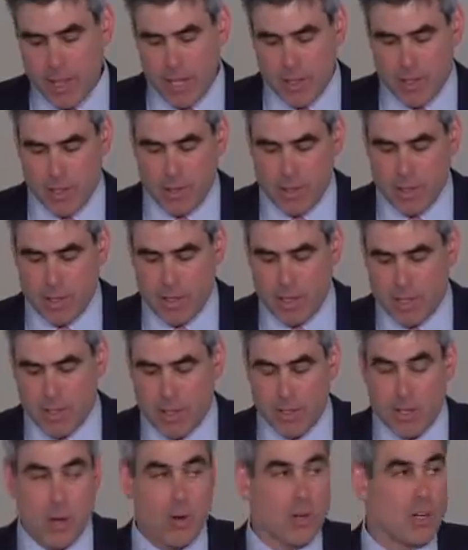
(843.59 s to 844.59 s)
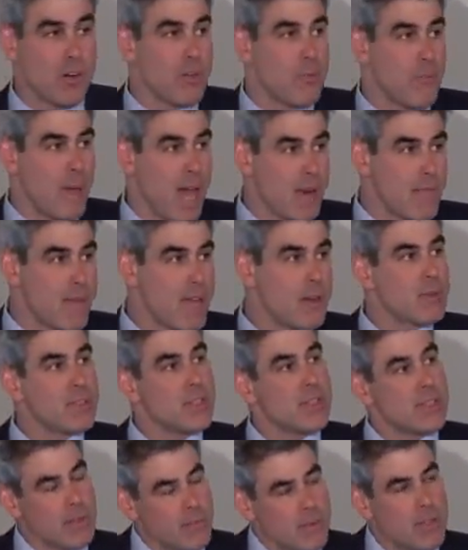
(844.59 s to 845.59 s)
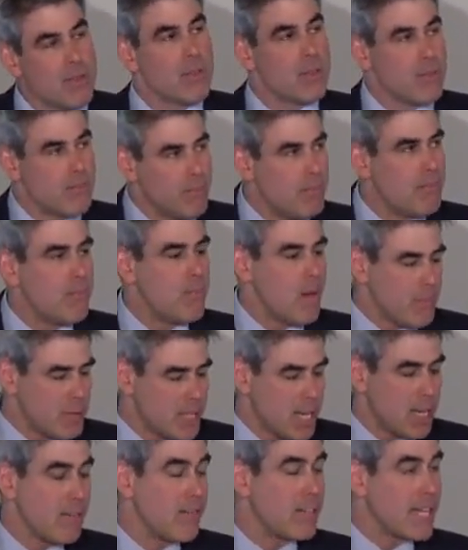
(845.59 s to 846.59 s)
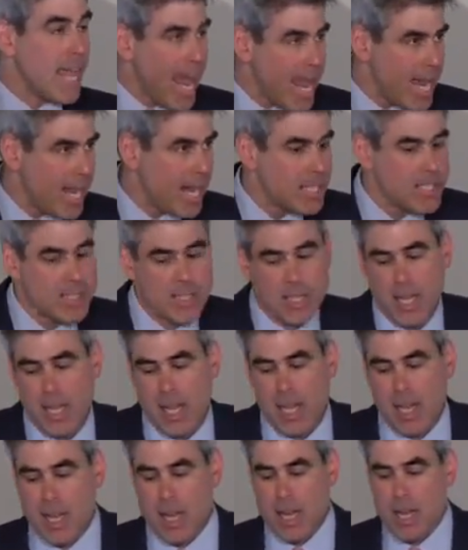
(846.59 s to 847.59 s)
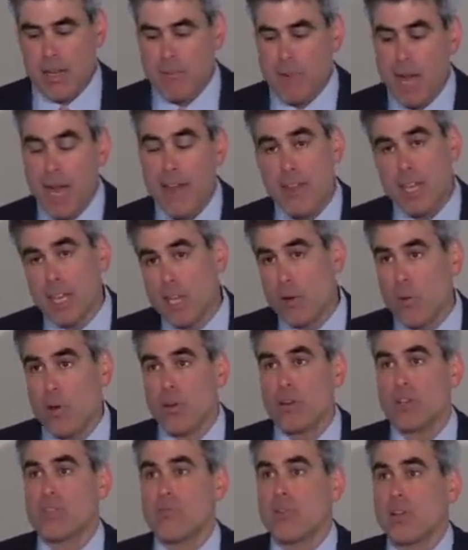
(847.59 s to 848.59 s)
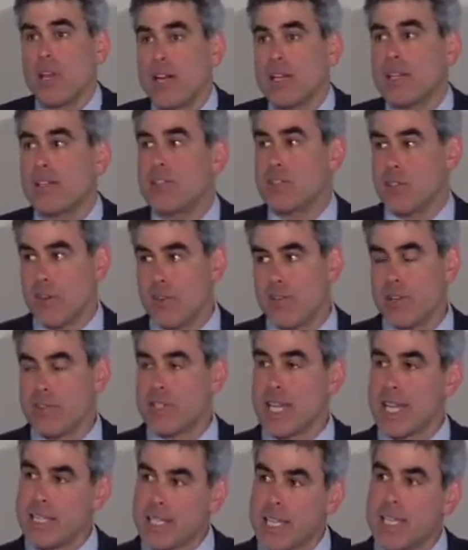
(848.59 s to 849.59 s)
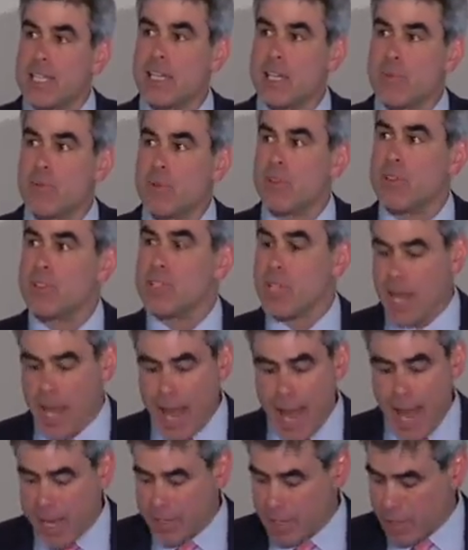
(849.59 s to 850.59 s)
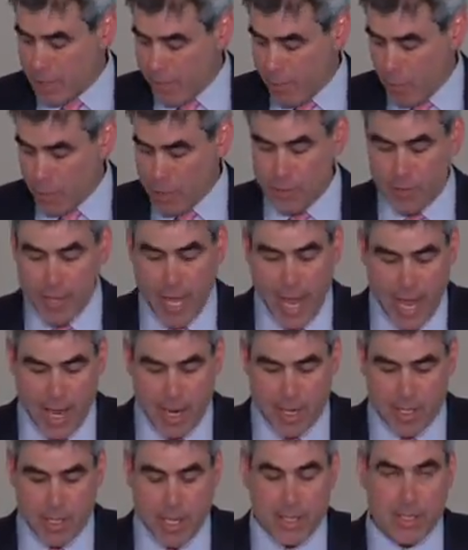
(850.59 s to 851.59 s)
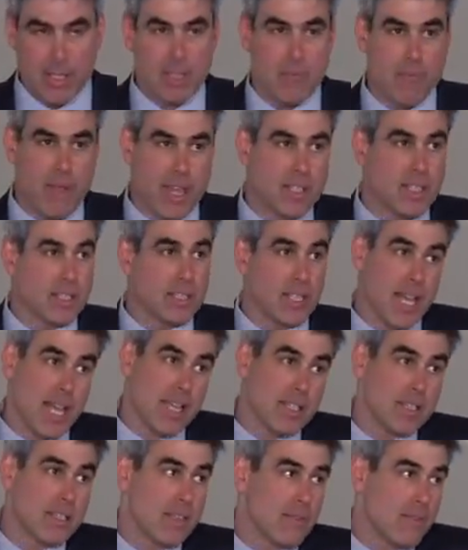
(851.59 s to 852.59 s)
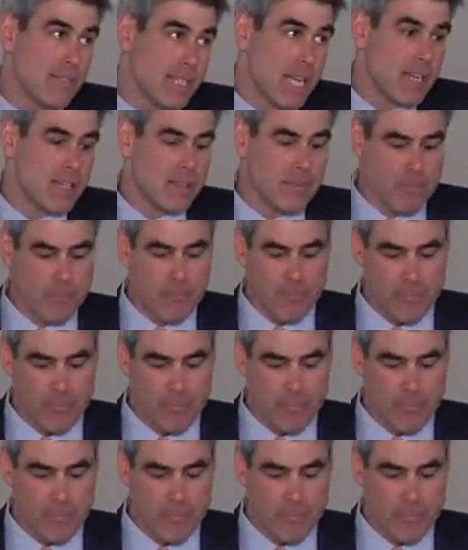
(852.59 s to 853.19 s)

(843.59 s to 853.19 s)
Ledger as the Joker in Batman, who's the representative of chaos, I think it works for a lot of conservatives. They see liberals as the force of chaos. They see them basically as Satan.